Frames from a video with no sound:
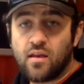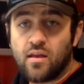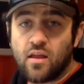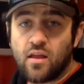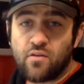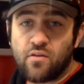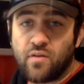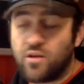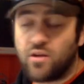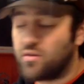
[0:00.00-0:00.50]

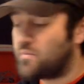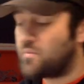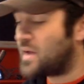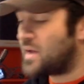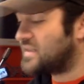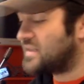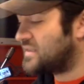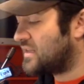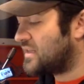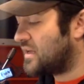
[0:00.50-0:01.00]
Another video on the
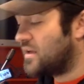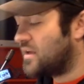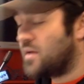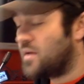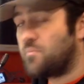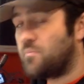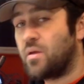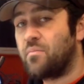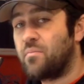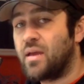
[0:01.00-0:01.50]
Mattzilla.
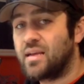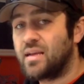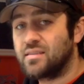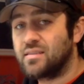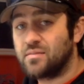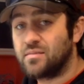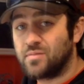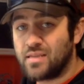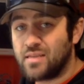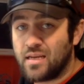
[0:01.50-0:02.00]
Been making
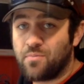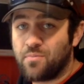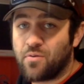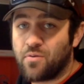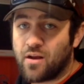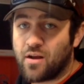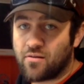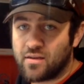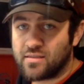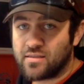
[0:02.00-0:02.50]
some steady
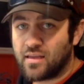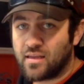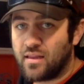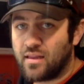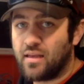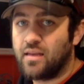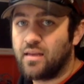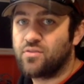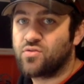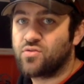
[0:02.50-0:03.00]
progress
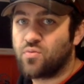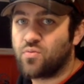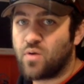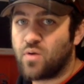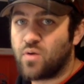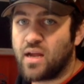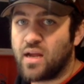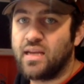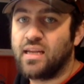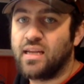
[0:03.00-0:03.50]
lately and
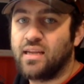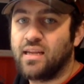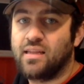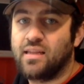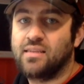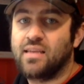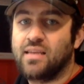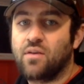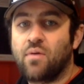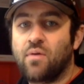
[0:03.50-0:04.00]
trying to get
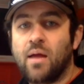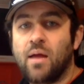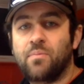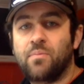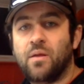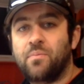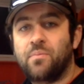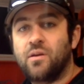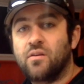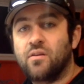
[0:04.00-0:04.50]
this thing wrapped
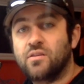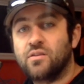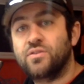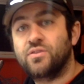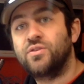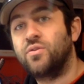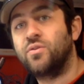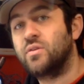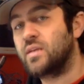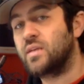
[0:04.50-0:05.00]
up here as
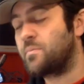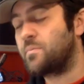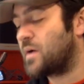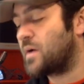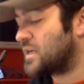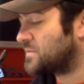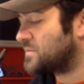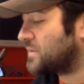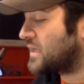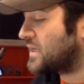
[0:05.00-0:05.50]
soon as I
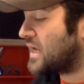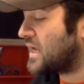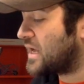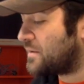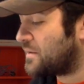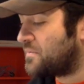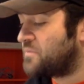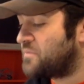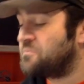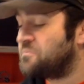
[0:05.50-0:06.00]
possibly
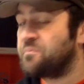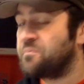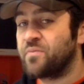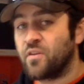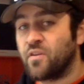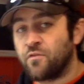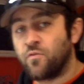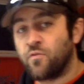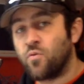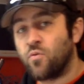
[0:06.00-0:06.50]
can.
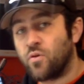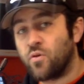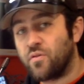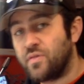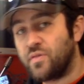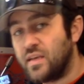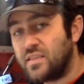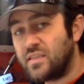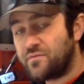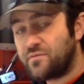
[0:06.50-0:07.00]
For
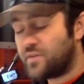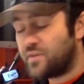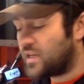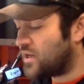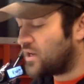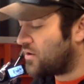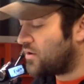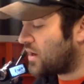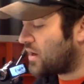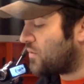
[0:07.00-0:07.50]
this
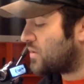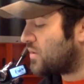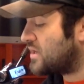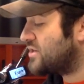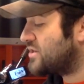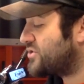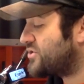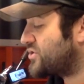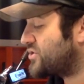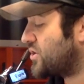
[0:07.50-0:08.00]
video, I wanted
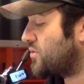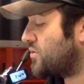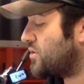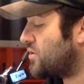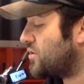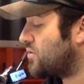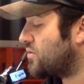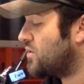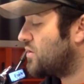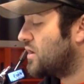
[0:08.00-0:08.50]
to show
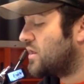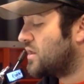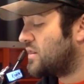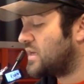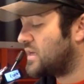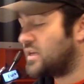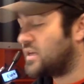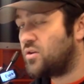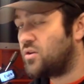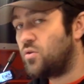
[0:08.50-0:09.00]
you
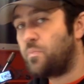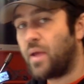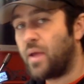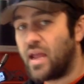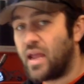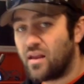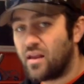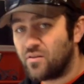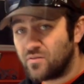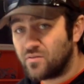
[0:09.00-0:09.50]
the new
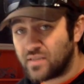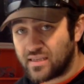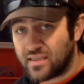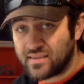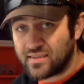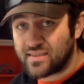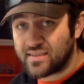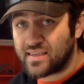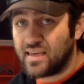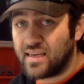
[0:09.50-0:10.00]
panels
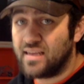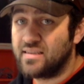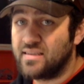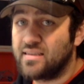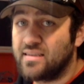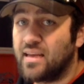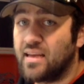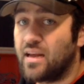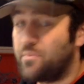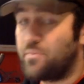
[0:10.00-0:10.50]
and skins
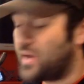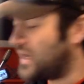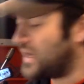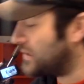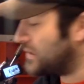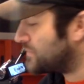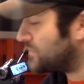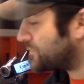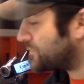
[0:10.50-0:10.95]
that I made.